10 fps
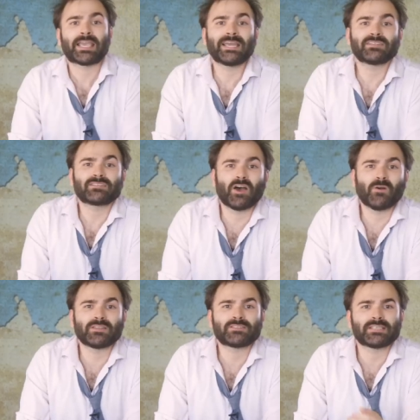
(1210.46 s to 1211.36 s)
Candace
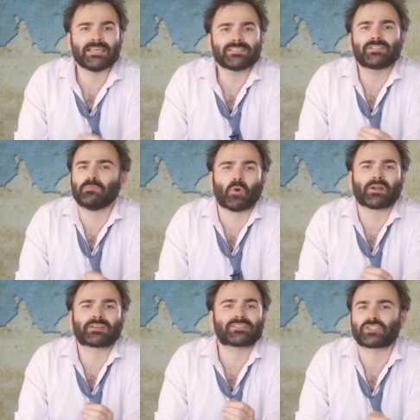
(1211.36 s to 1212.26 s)
Owens isn't
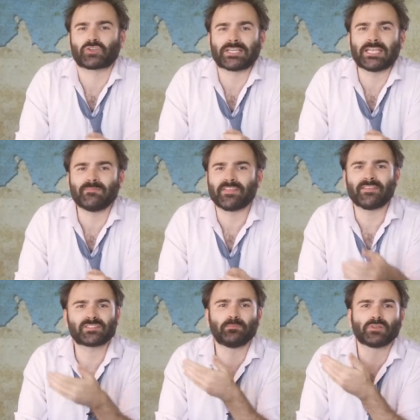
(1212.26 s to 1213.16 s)
more extreme than
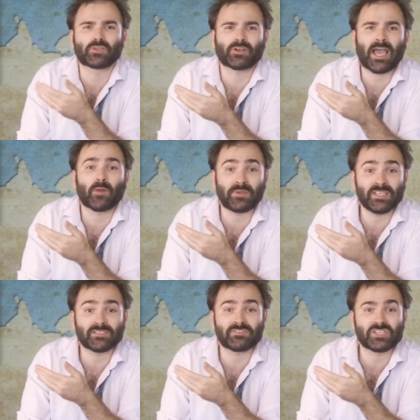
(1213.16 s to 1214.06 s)
this blurred out
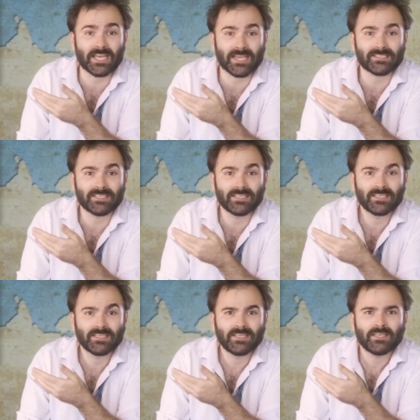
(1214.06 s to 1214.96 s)
piece of shit.
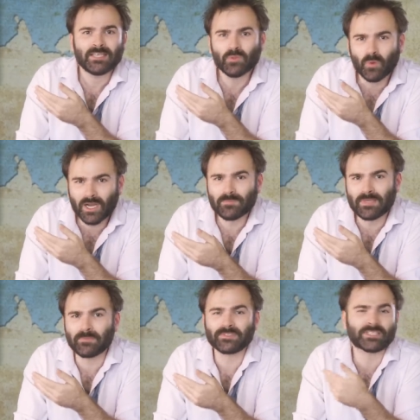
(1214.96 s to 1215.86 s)
He wanted
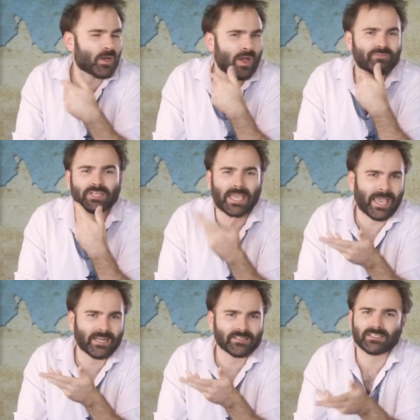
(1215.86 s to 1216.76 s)
people to go after
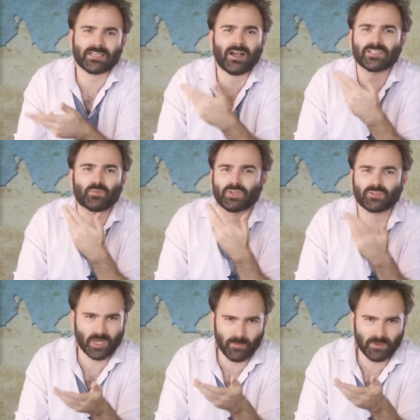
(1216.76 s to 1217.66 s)
Candace to cause more
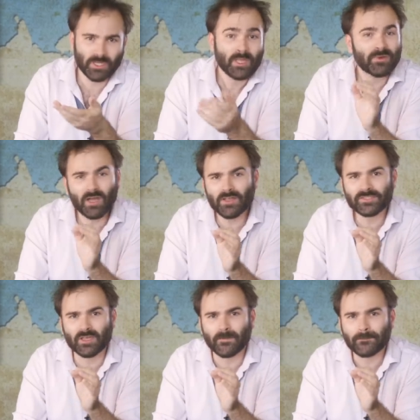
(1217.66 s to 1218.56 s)
trouble, but
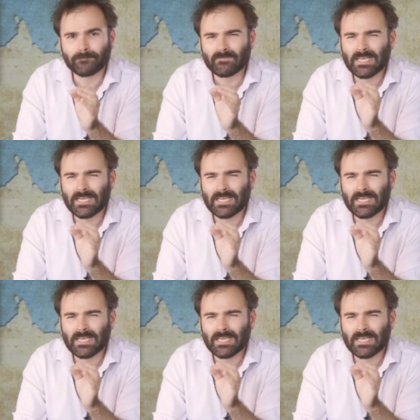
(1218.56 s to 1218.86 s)
also,